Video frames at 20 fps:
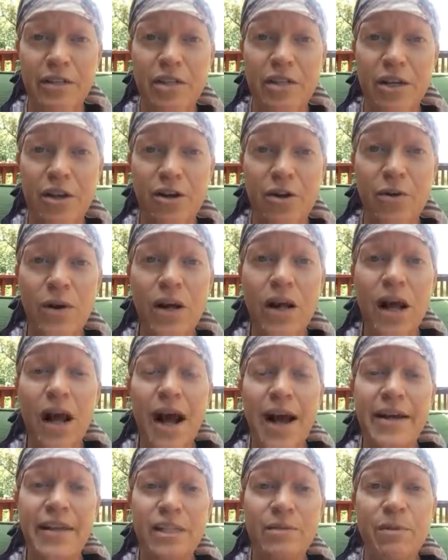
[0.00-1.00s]
So
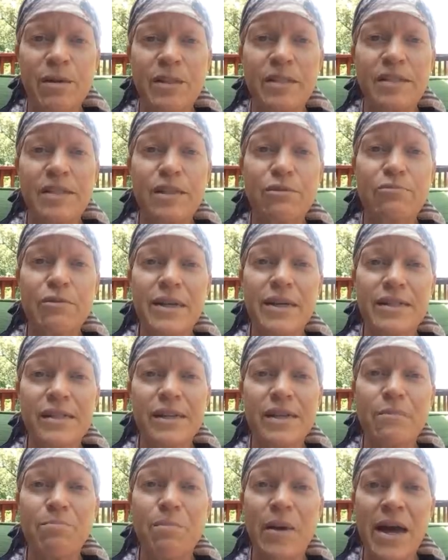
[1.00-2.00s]
I expect to see
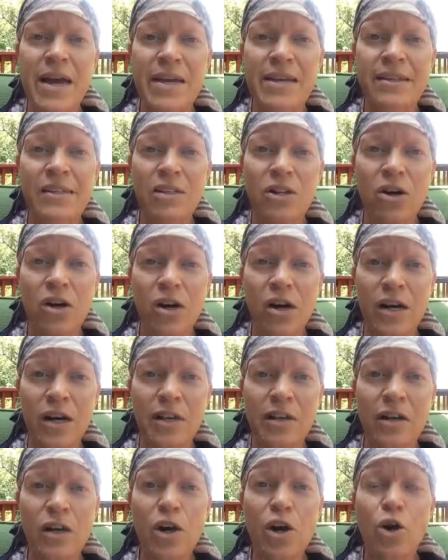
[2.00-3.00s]
reasoning based
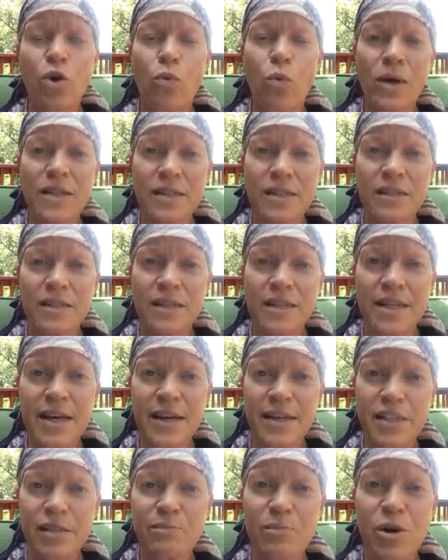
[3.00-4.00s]
on what's in the
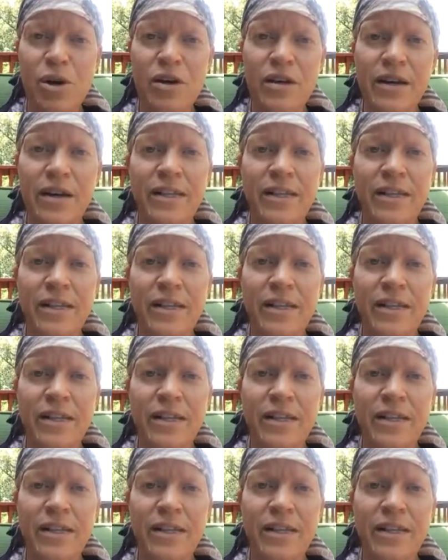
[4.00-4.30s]
textbook.